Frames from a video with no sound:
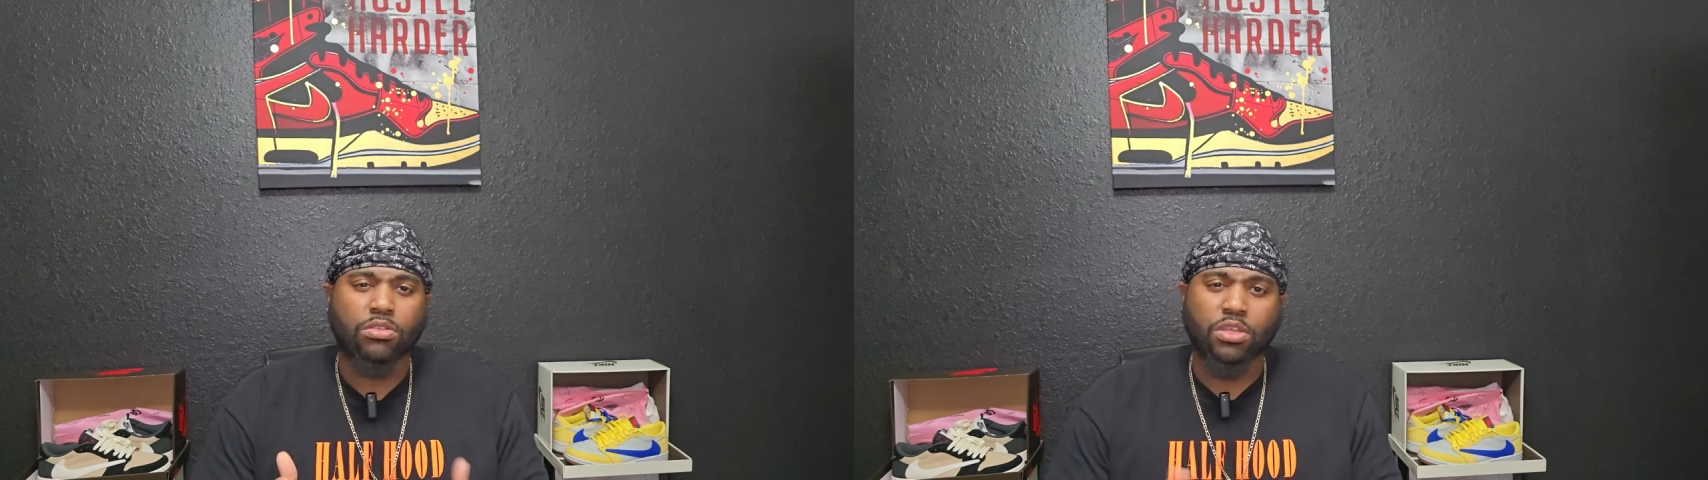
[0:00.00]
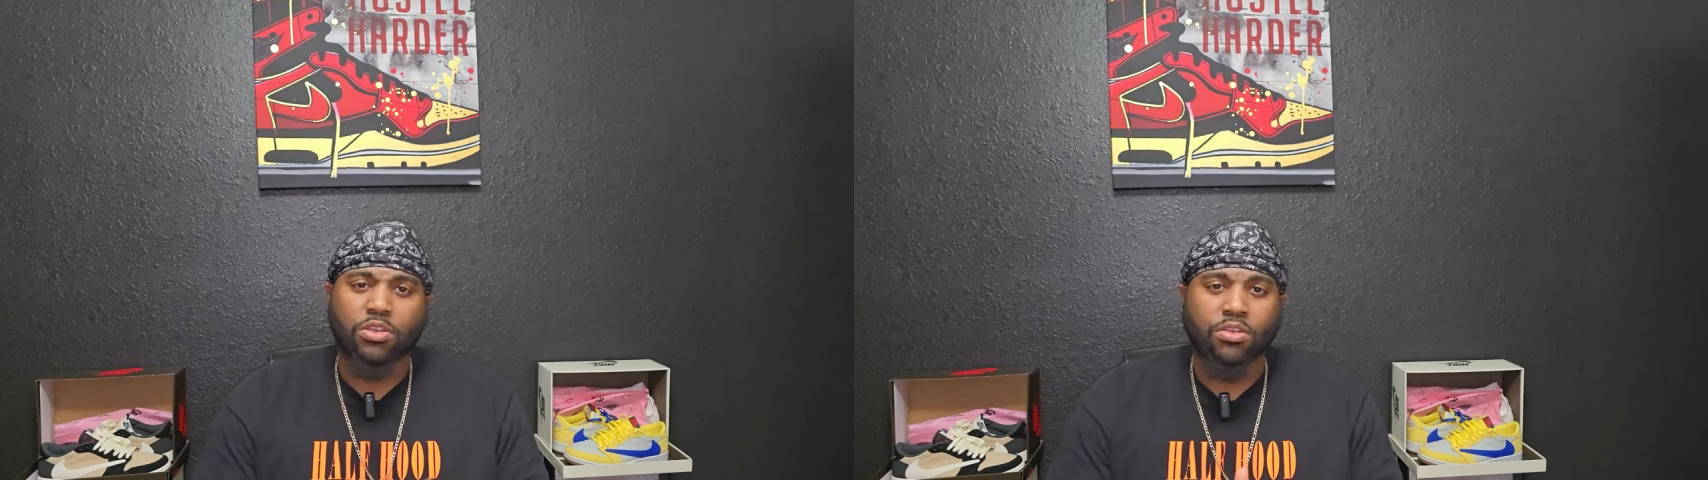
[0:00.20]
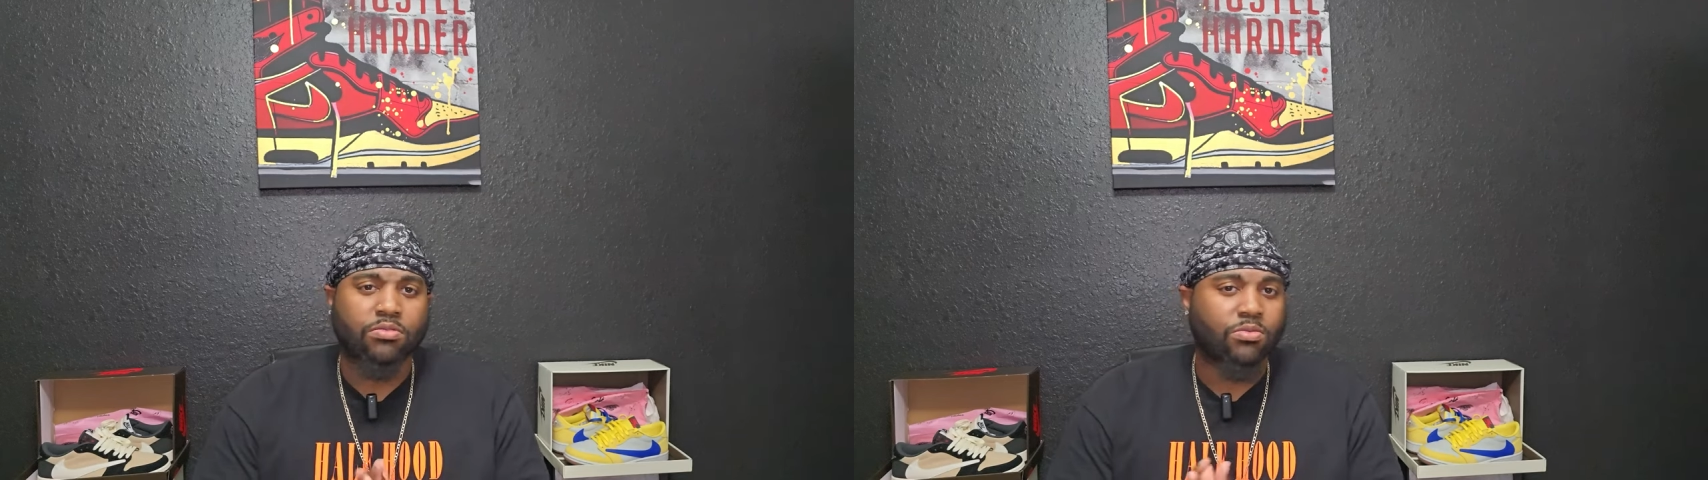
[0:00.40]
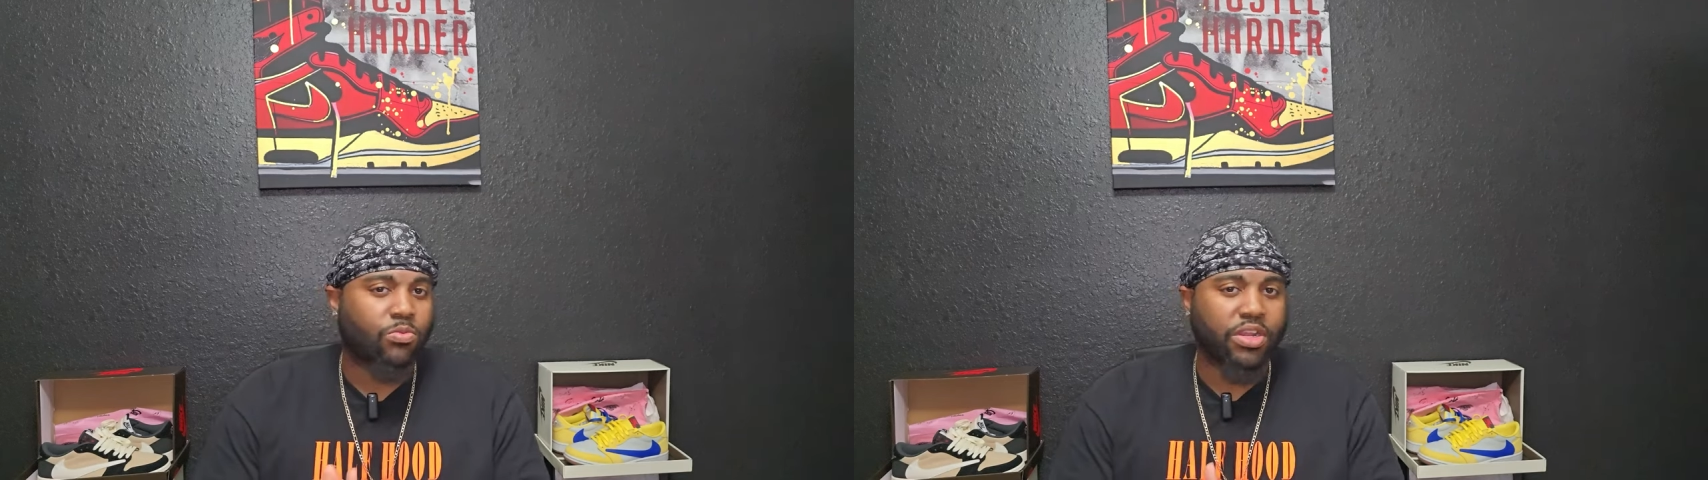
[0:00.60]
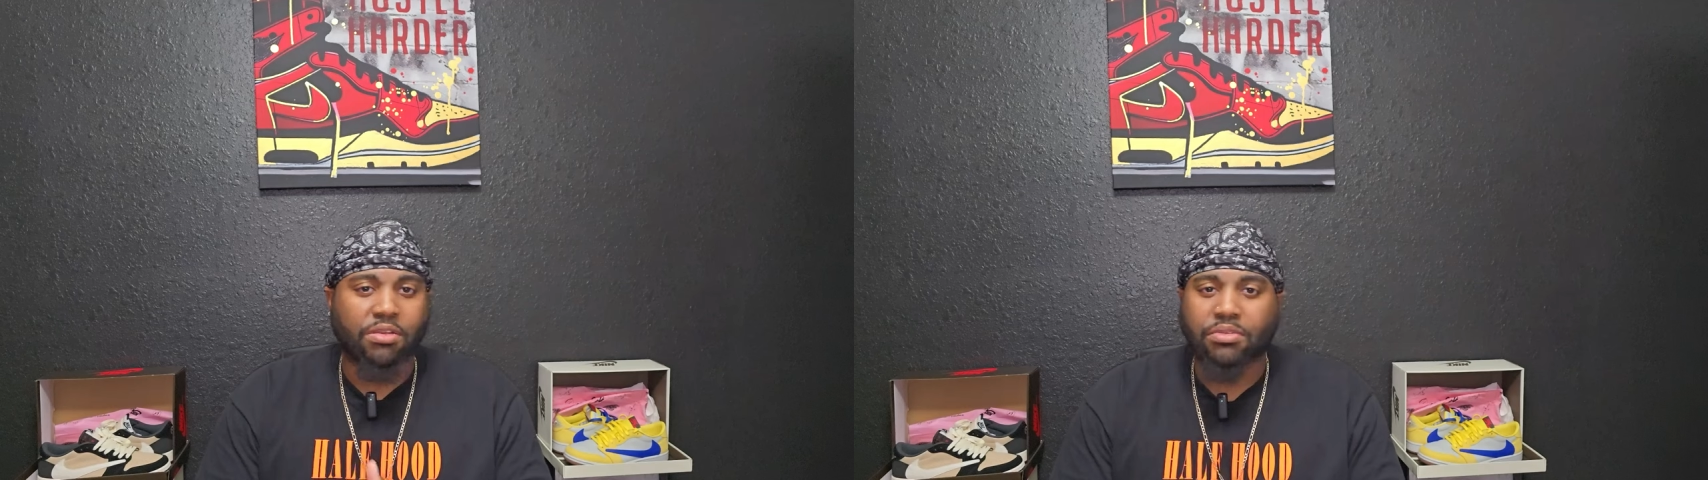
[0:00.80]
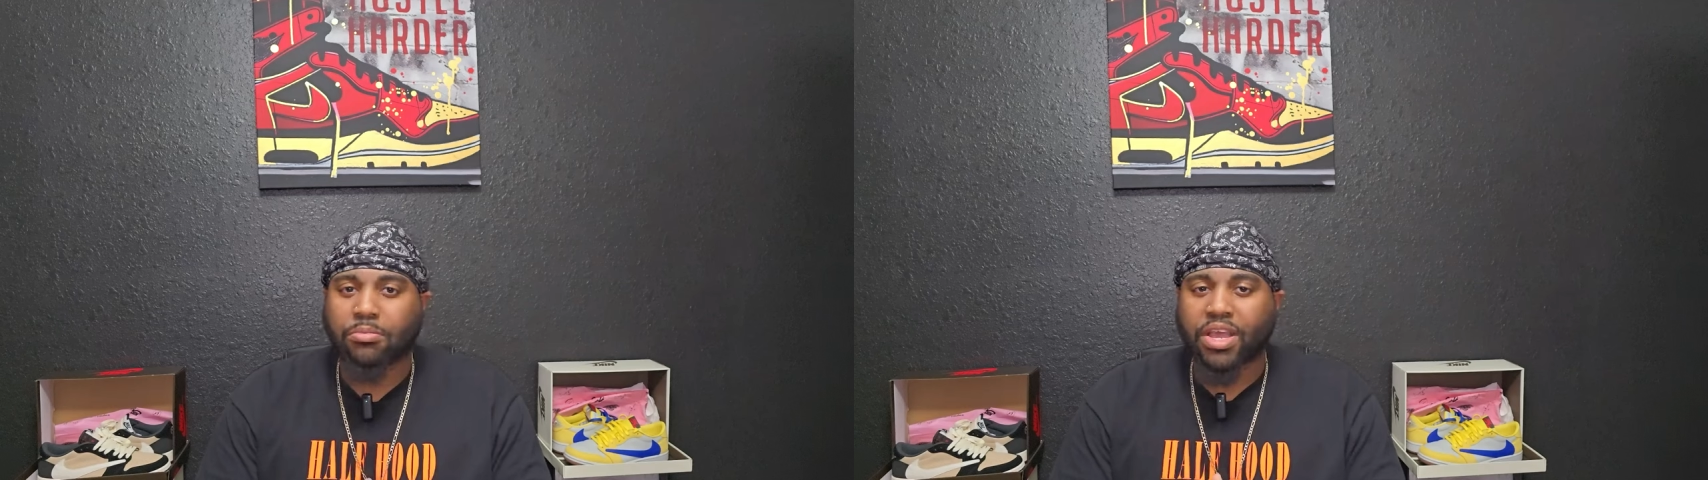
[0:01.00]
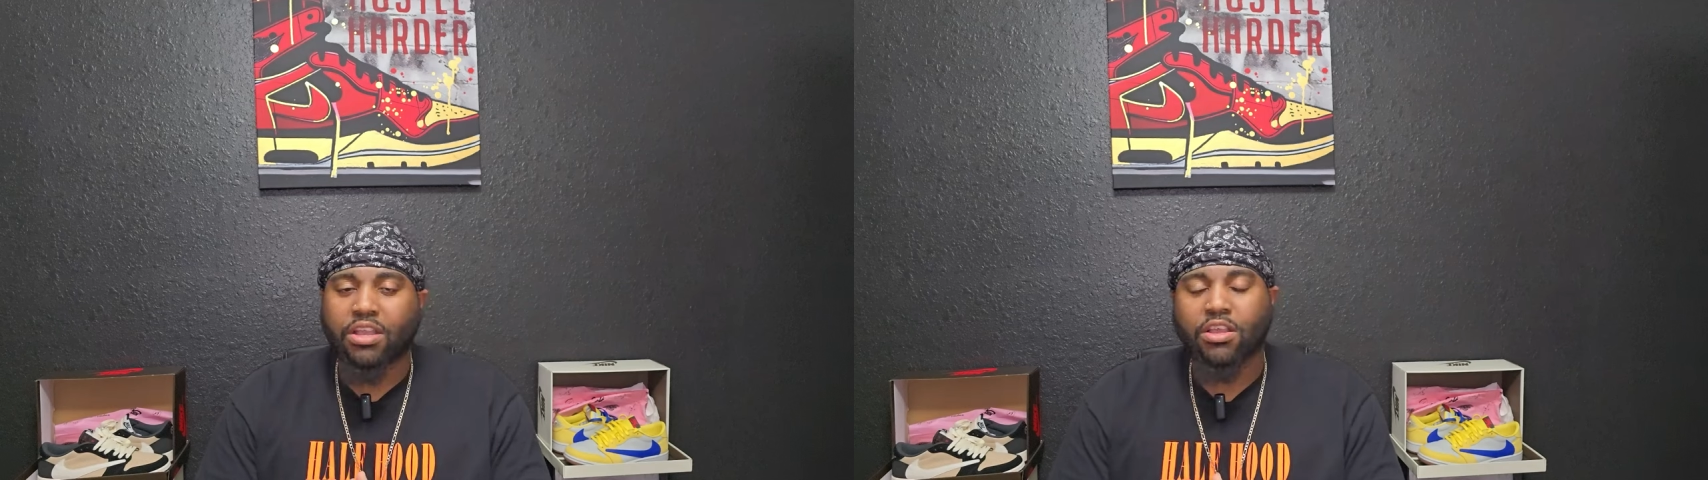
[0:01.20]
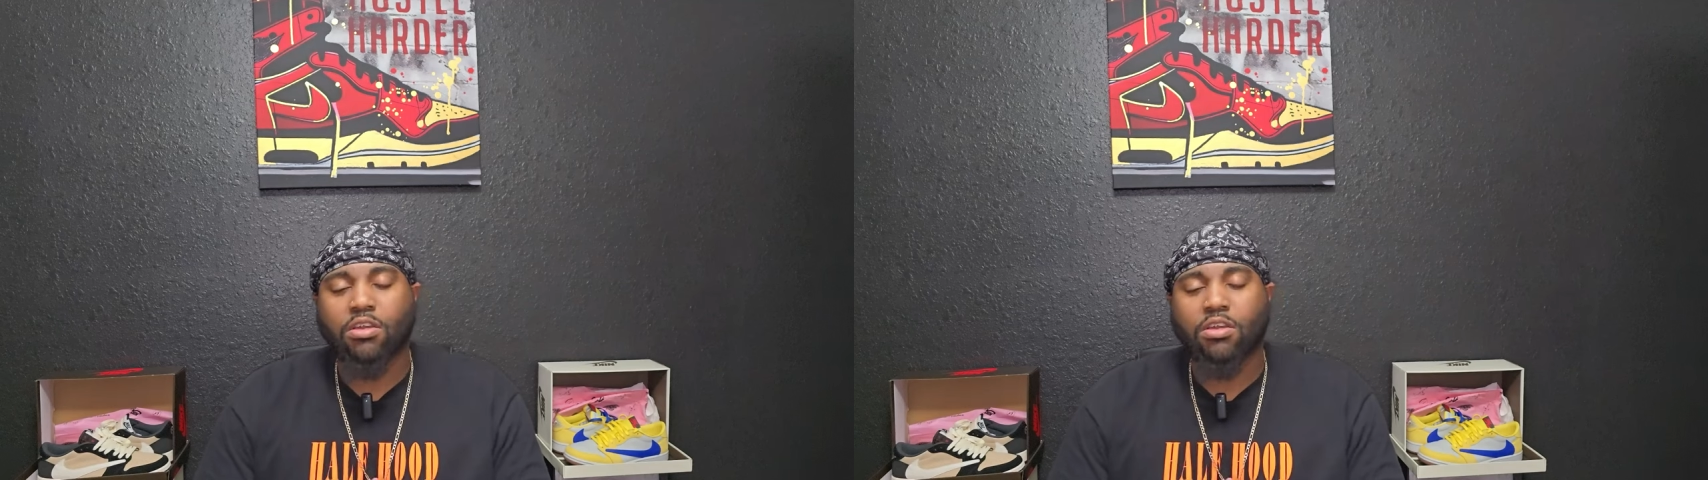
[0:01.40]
So right off the bat,